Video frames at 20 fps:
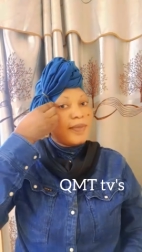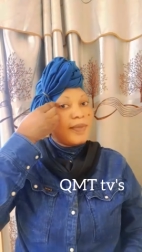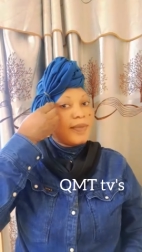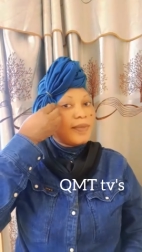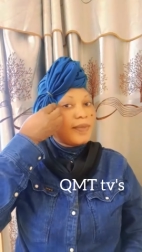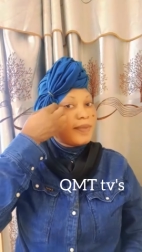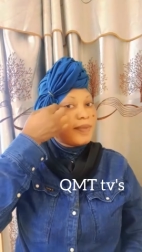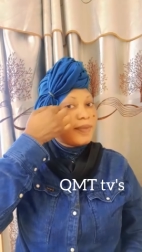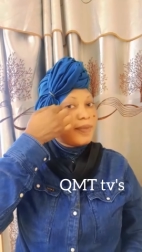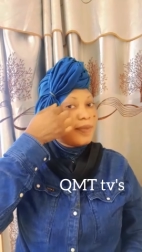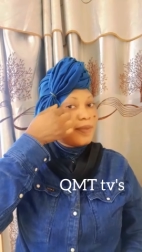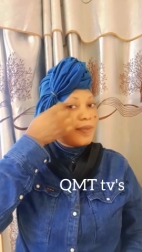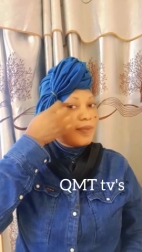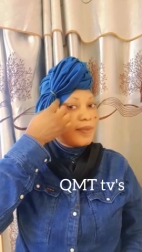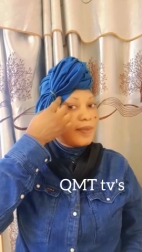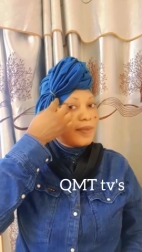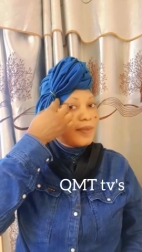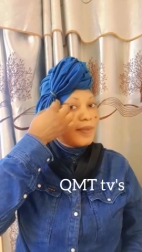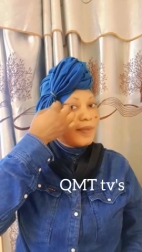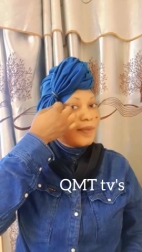we're going to
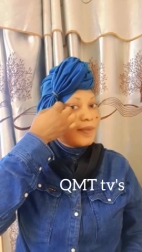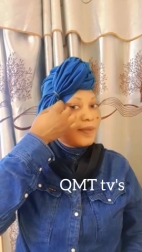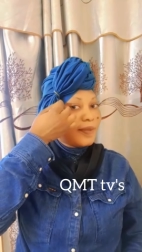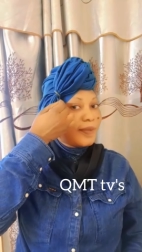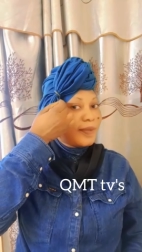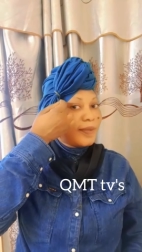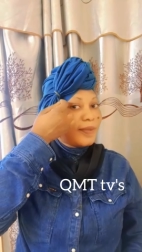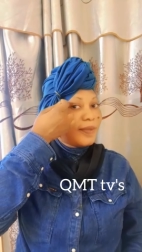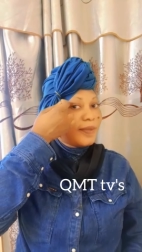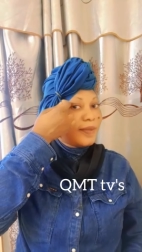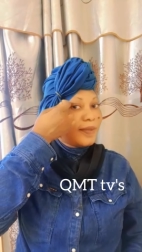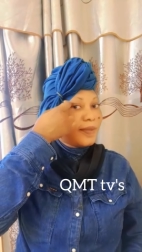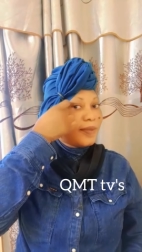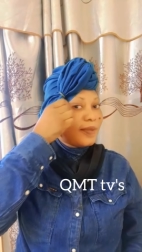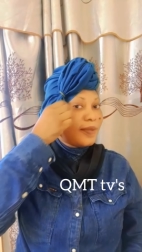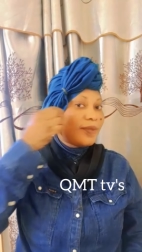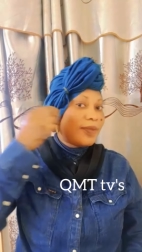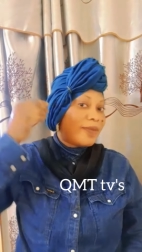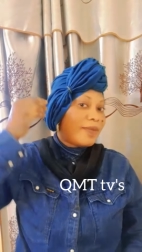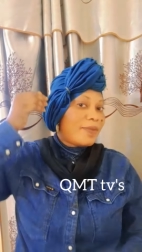do.
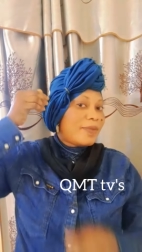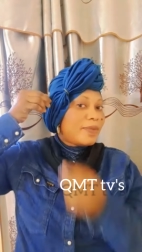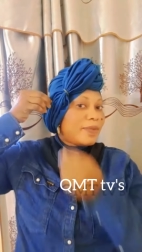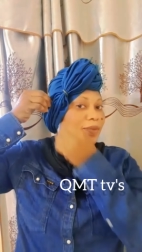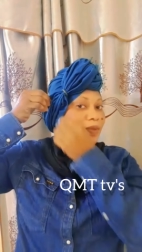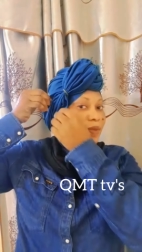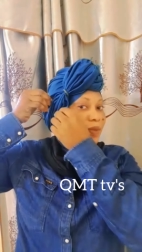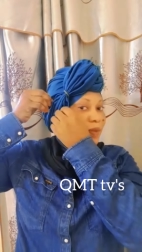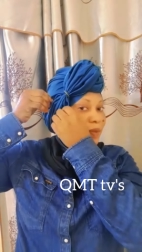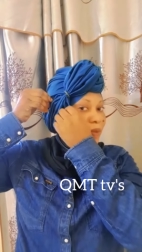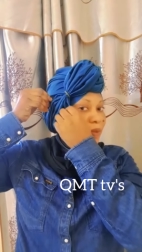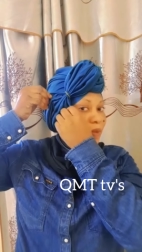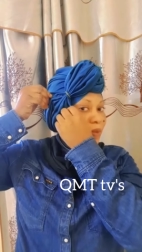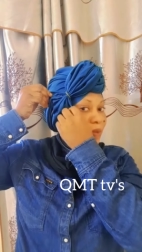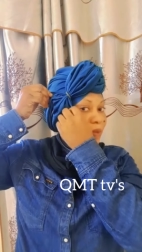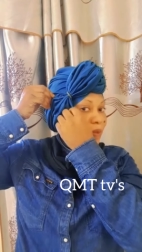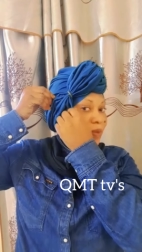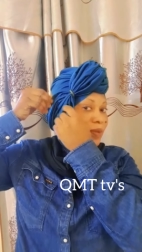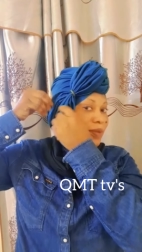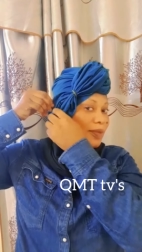Then I come
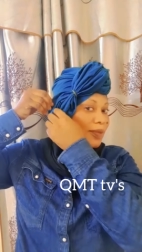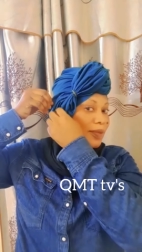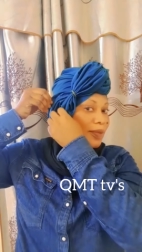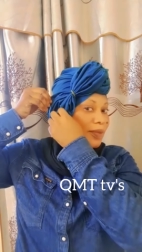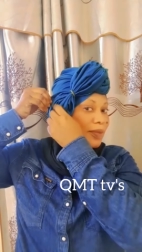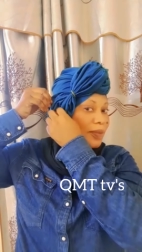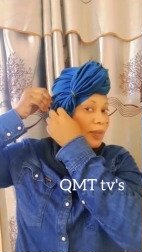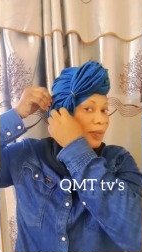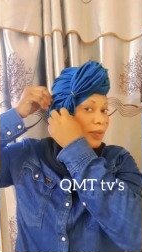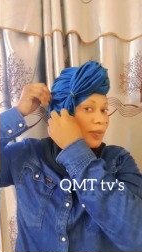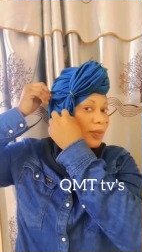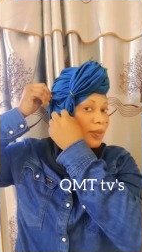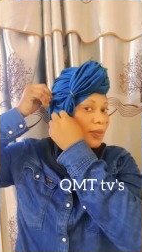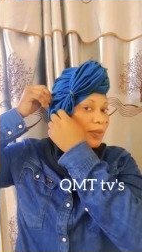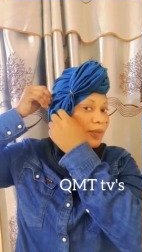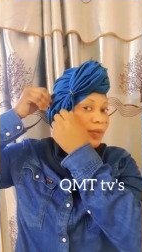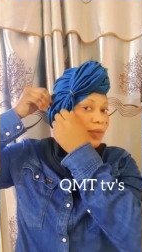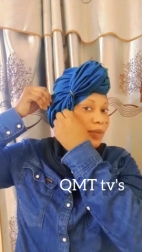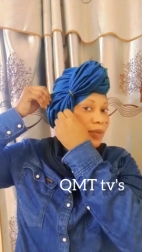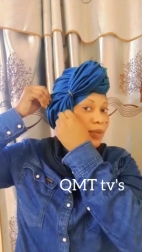back and
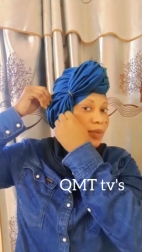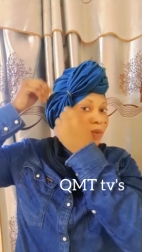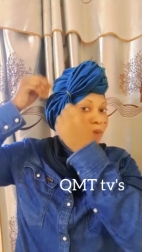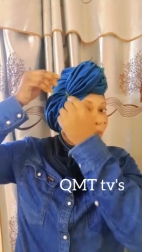arrange that